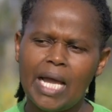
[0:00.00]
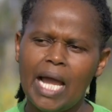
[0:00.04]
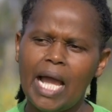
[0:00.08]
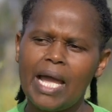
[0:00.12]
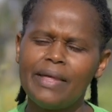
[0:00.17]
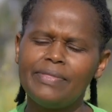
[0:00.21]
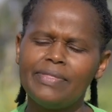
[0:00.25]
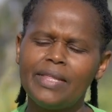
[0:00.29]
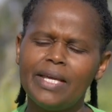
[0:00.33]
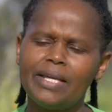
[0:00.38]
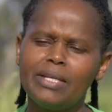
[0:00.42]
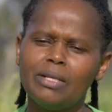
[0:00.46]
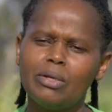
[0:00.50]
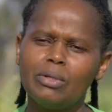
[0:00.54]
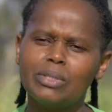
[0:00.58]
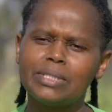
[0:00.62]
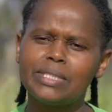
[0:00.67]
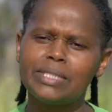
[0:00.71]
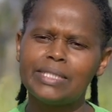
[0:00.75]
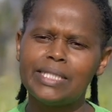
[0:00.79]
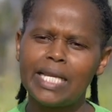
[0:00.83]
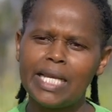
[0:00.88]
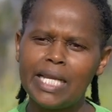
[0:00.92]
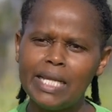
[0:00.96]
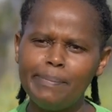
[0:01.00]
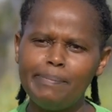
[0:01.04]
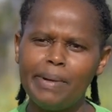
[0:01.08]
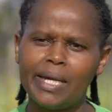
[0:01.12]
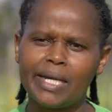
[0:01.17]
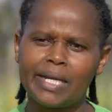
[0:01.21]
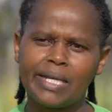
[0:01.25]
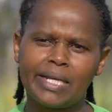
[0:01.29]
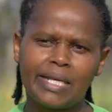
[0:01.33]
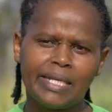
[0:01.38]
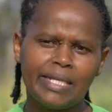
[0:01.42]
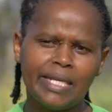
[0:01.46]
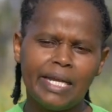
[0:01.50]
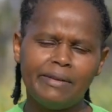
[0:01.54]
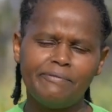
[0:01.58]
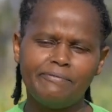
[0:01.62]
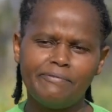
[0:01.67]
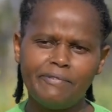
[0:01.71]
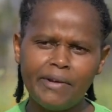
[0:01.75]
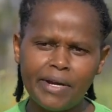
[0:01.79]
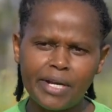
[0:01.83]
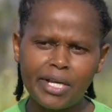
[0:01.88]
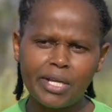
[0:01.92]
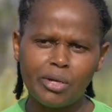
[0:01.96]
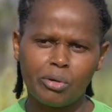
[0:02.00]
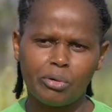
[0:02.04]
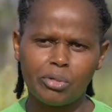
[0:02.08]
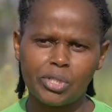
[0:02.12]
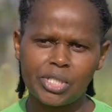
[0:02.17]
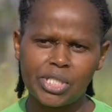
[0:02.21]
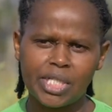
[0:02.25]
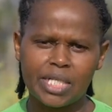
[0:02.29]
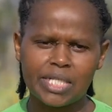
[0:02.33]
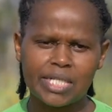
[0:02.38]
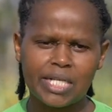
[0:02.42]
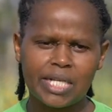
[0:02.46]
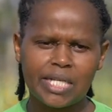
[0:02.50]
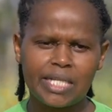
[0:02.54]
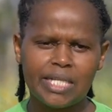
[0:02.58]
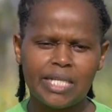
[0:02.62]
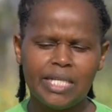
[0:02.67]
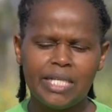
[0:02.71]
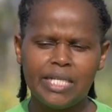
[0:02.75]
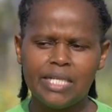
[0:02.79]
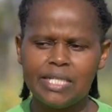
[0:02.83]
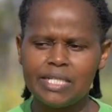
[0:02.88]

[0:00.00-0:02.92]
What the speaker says: And then deliberately and very consciously,